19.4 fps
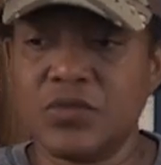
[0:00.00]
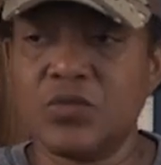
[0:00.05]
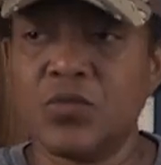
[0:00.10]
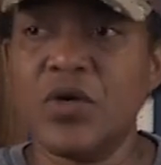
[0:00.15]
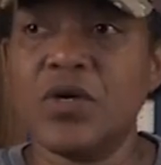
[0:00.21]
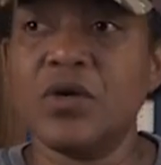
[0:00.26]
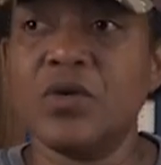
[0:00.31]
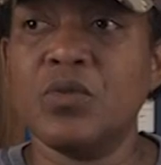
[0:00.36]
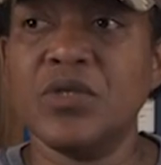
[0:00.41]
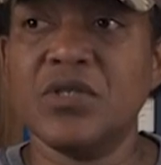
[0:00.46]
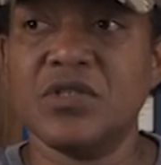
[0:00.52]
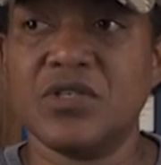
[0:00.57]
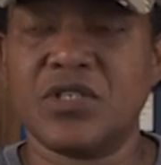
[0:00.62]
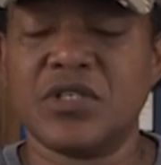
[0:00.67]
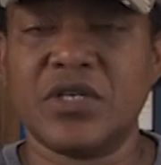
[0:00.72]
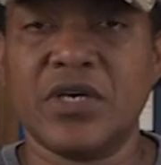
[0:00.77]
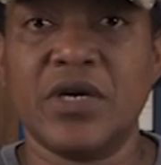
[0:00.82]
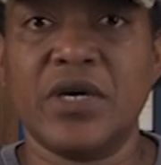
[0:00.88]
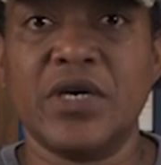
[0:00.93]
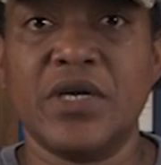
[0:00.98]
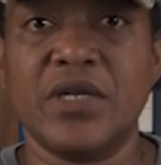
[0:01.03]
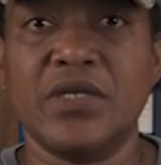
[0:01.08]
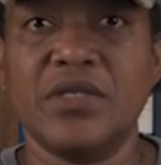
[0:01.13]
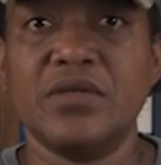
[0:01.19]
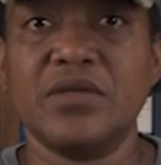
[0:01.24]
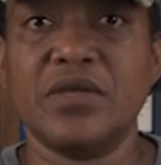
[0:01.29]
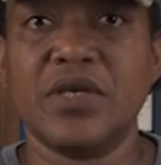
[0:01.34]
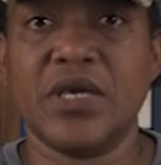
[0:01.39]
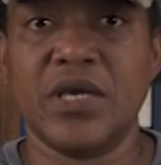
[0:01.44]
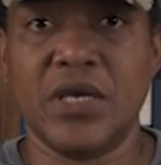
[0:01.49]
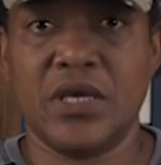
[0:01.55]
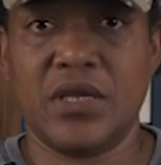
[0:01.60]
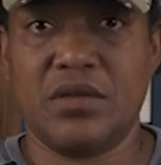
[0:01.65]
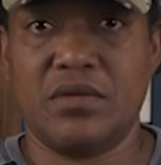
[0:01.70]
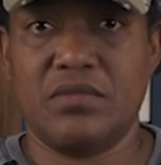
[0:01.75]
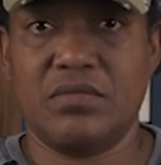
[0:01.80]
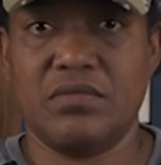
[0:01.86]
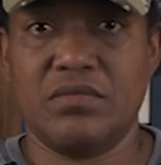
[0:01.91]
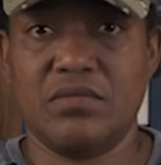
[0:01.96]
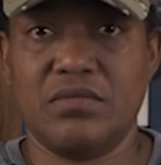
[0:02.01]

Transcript: Well, when the Scud hit